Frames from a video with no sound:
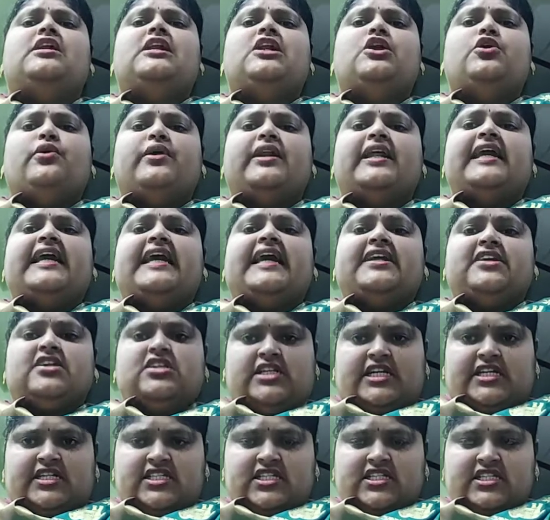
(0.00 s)
lowering
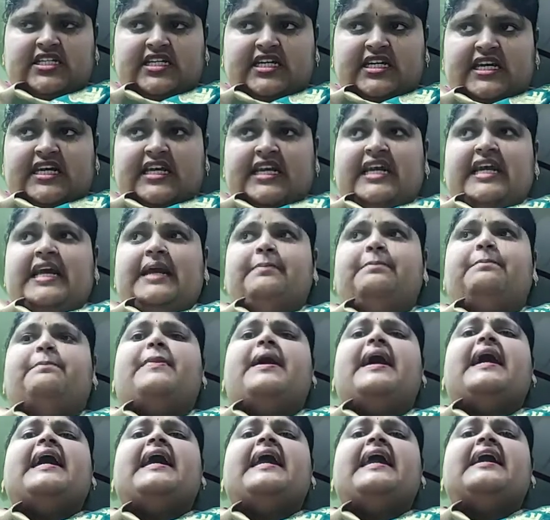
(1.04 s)
agent
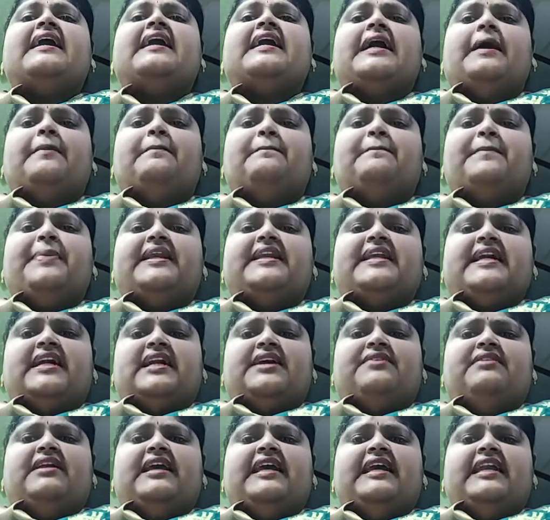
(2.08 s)
by
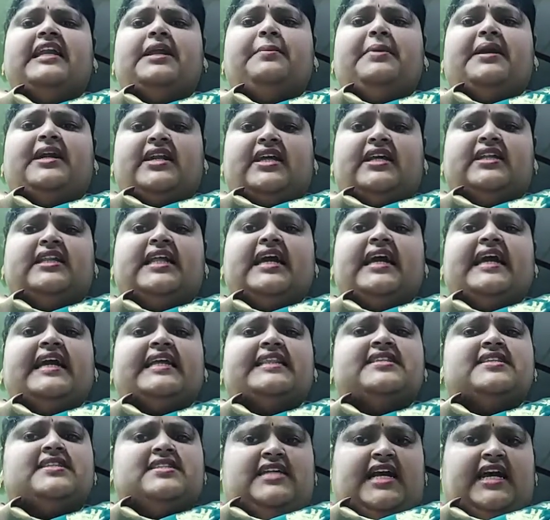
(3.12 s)
competitively inhibiting the
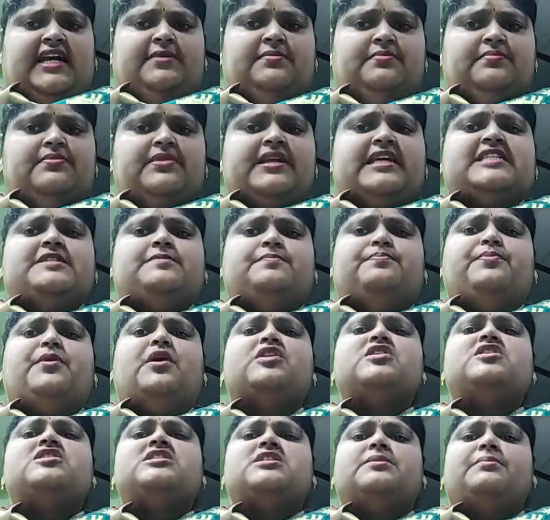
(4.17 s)
enzyme
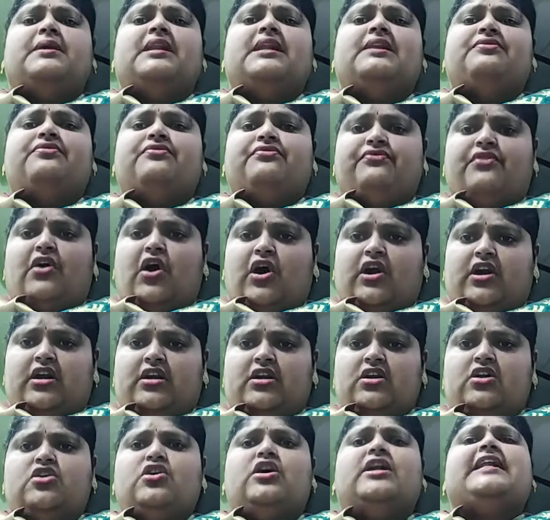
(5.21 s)
responsible for
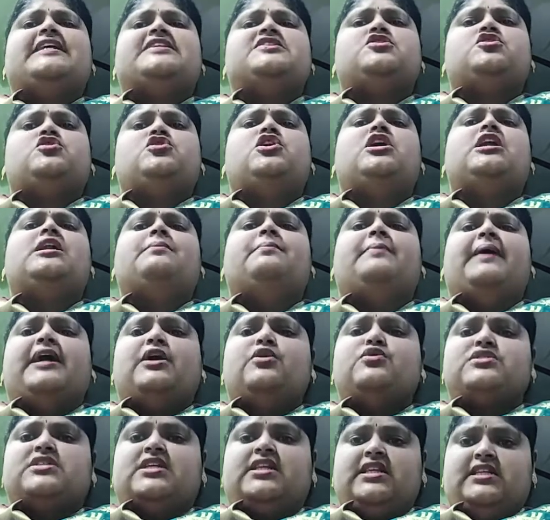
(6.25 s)
cholesterol
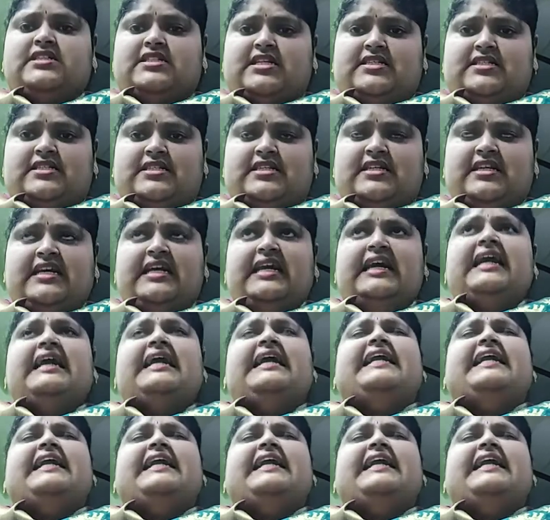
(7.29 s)
biosynthesis.